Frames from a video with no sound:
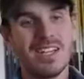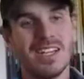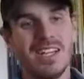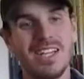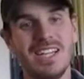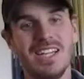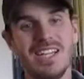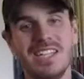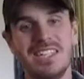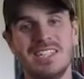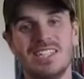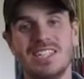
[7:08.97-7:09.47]

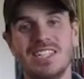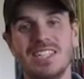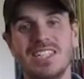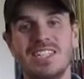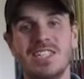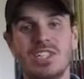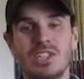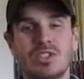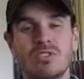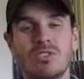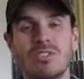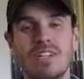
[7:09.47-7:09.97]
It is the
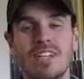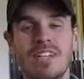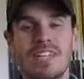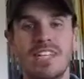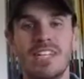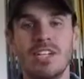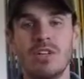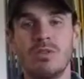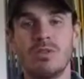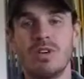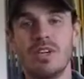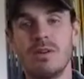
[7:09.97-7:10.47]
industry
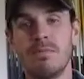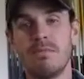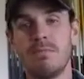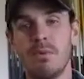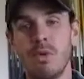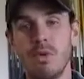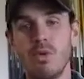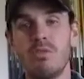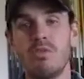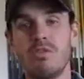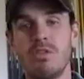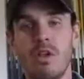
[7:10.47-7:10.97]
leader in
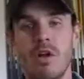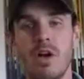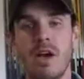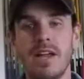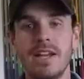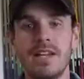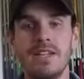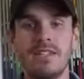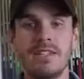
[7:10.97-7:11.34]
ball flight